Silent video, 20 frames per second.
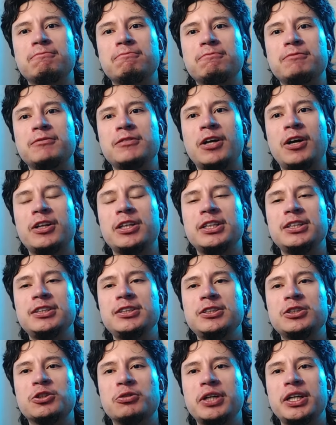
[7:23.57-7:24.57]
No, this
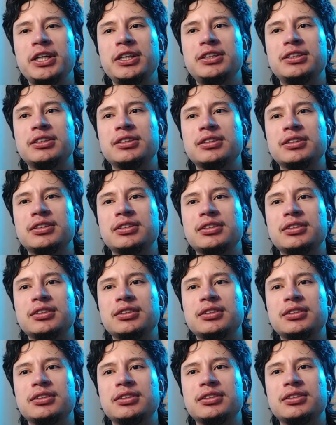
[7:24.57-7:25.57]
is great.
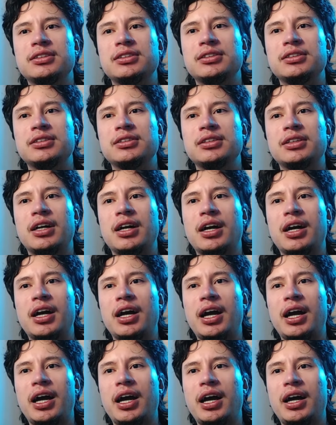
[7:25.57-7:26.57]

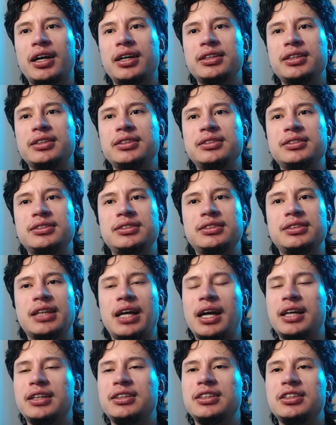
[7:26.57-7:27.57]
I I
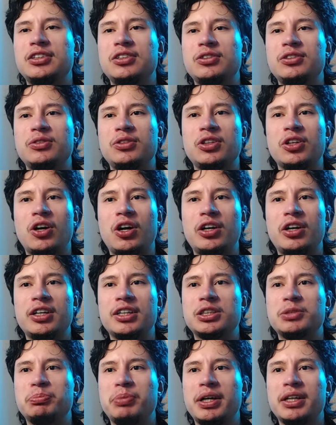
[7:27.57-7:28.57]
did not
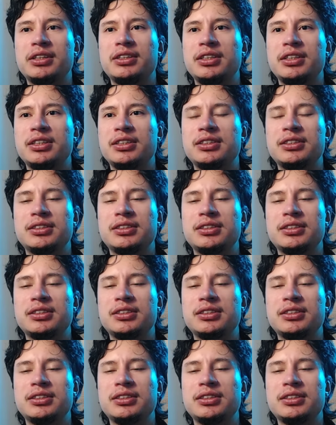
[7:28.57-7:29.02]
expect this